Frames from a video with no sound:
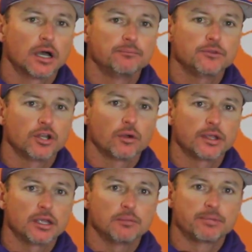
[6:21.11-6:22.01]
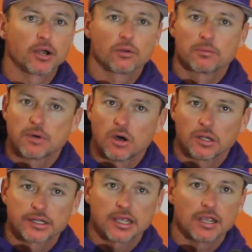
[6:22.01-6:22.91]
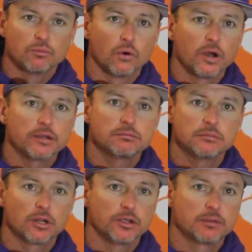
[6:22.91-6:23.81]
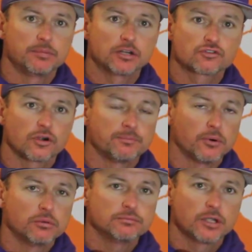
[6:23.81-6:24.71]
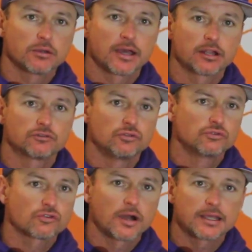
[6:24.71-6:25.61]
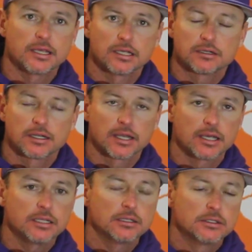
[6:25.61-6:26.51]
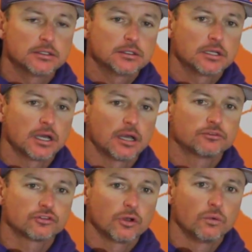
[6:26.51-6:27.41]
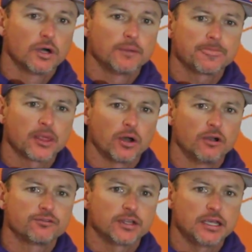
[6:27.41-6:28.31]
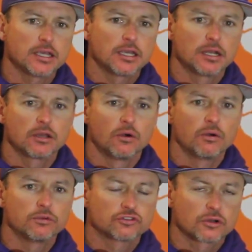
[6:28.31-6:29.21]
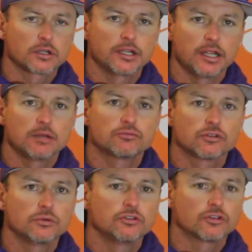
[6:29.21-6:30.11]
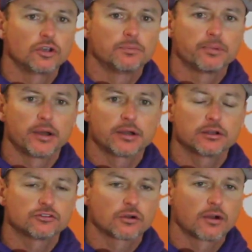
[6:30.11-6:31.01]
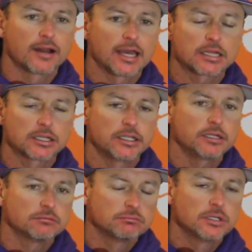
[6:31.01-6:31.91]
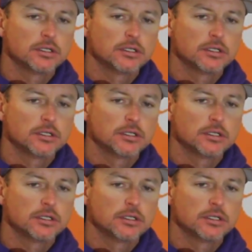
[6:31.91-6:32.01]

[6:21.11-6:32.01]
he barreled a ball in game one, hit a big triple, got a 2-strike hit today. So hopefully he can get it going. We certainly need him to. He's a good player. He's a great athlete, and